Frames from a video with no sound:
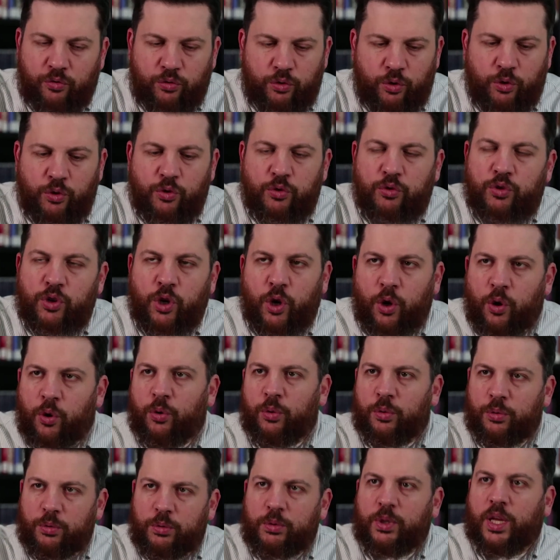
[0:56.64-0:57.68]
to
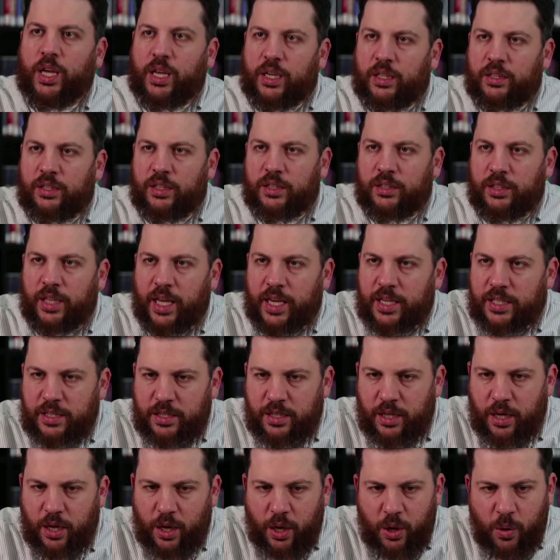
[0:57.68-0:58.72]
grow the
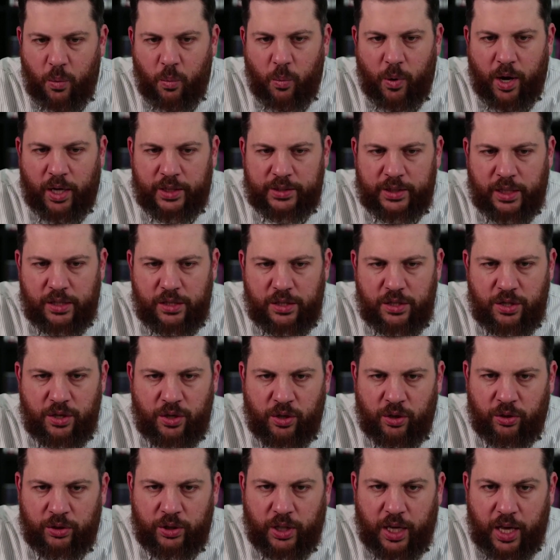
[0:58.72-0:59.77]
next one, and
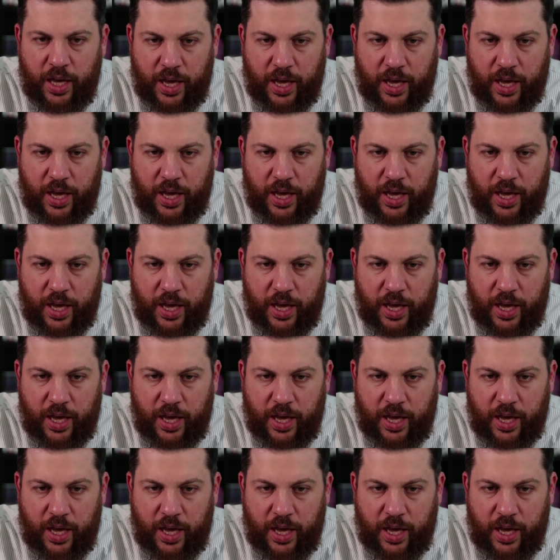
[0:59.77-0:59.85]
so